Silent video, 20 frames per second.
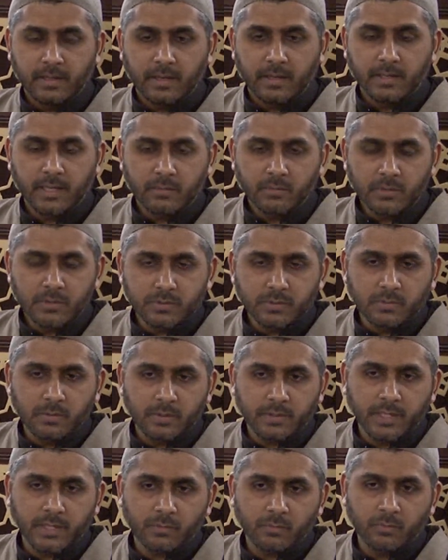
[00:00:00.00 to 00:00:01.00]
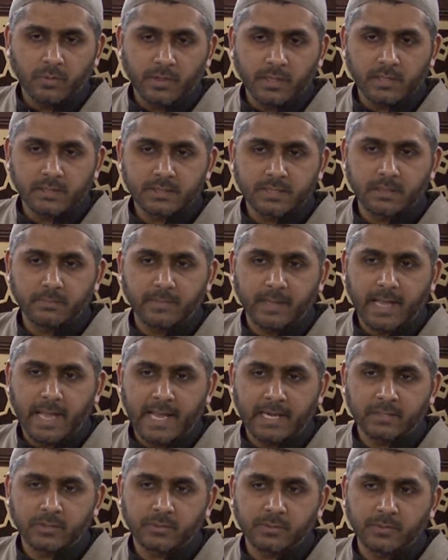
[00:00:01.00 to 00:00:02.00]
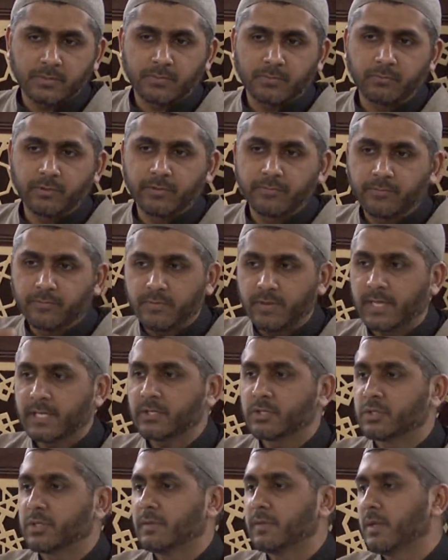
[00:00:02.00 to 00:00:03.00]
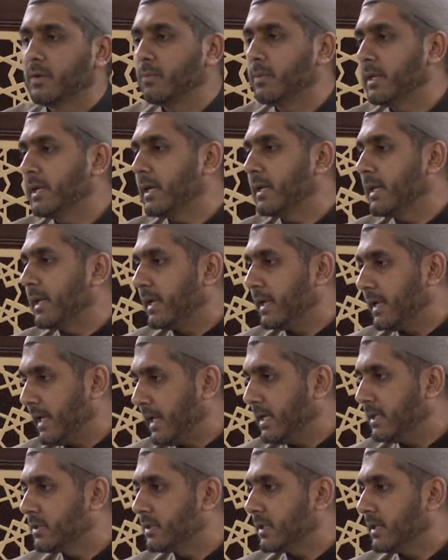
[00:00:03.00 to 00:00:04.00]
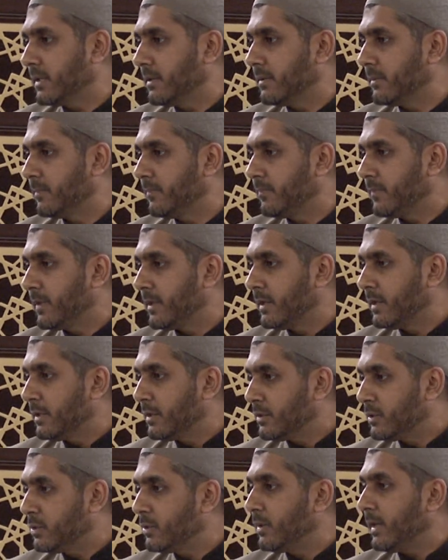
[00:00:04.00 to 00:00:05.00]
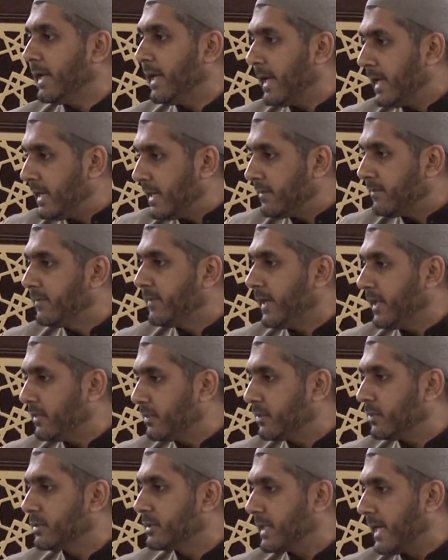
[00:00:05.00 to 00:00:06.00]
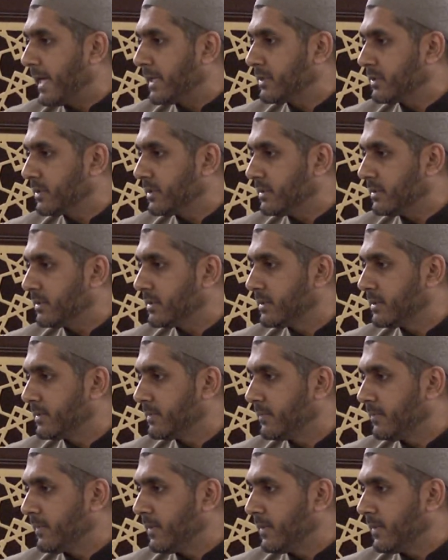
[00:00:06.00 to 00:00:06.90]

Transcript: And I want to look at what are some acts of reflection that we can engage in to elevate those actions,